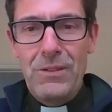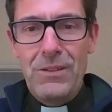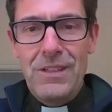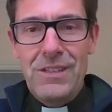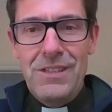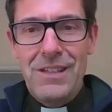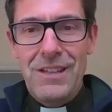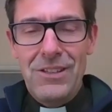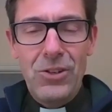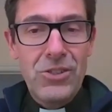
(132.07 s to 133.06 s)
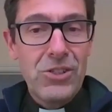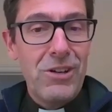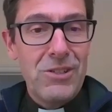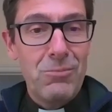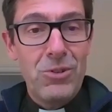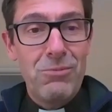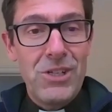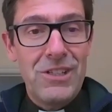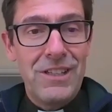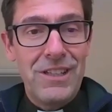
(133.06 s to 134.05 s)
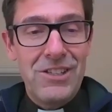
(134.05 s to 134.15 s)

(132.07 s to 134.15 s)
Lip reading: the consecration would originally,